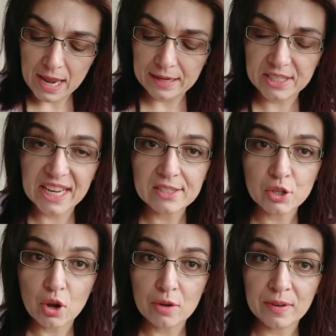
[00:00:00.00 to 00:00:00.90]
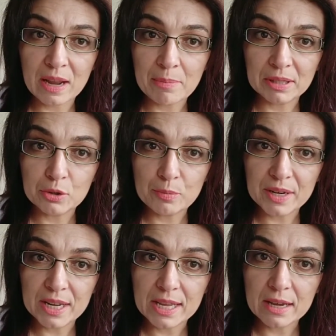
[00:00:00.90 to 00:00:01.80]
It tends to overlap a little
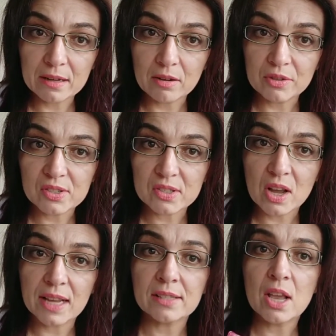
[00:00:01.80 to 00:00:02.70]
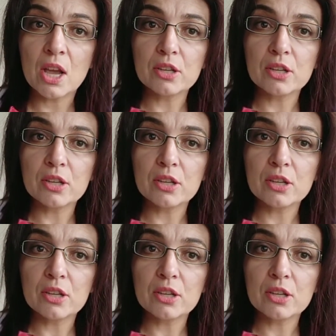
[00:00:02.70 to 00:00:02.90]
bit here on the sides,